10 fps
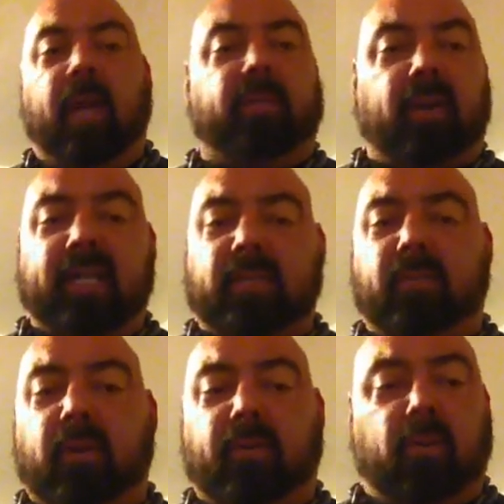If they're asking
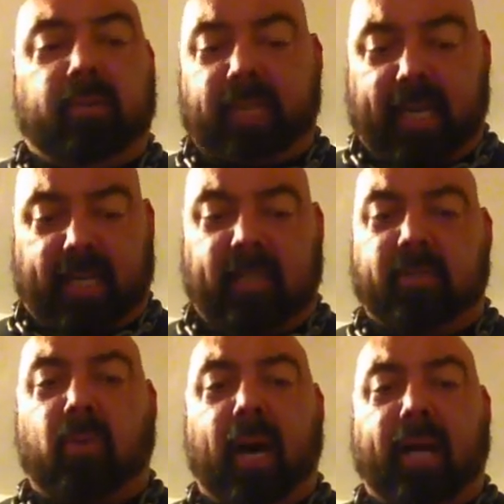for a form check and they're
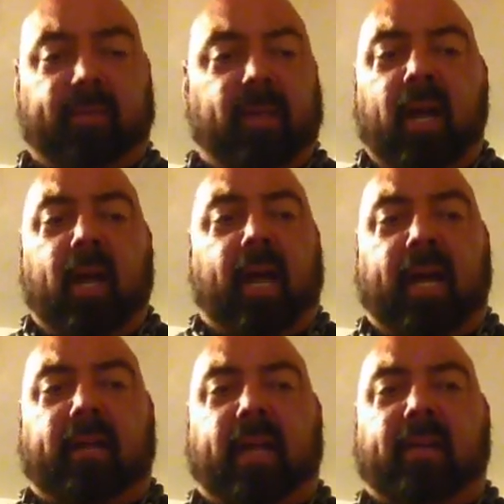squatting
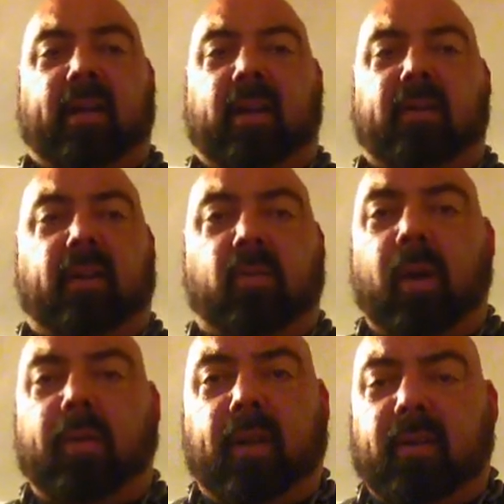and
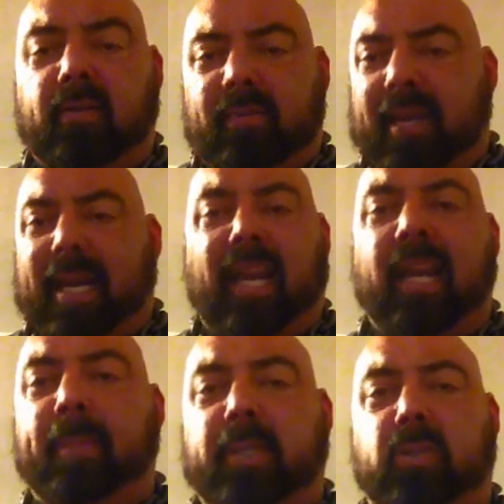they got
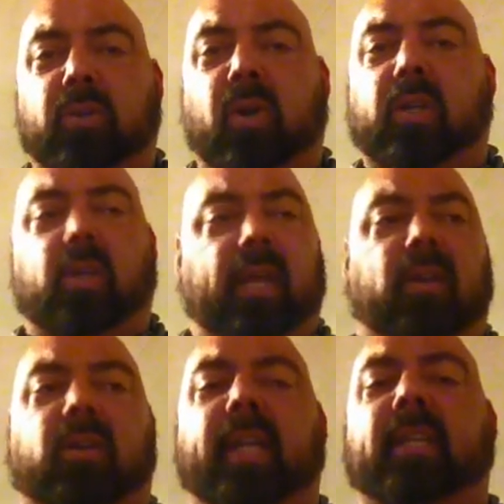Olympic shoes on and they
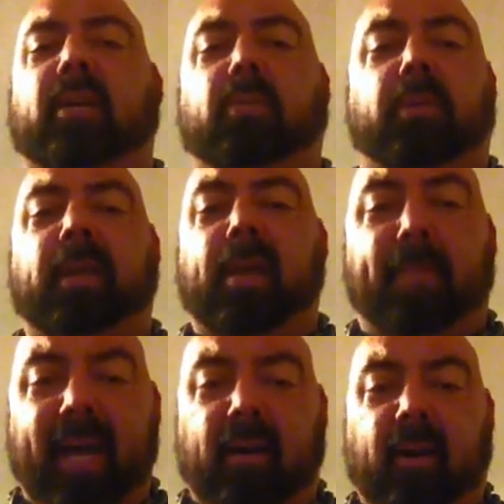look like they would be a
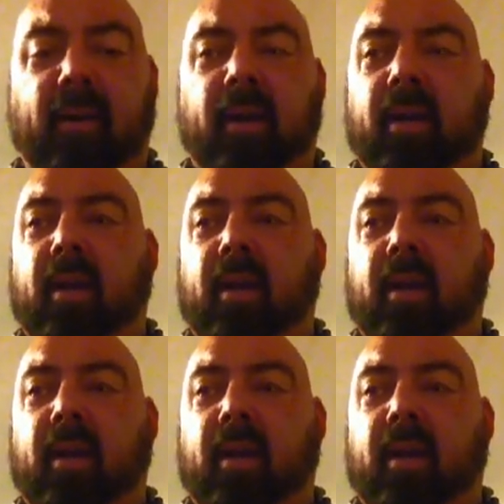better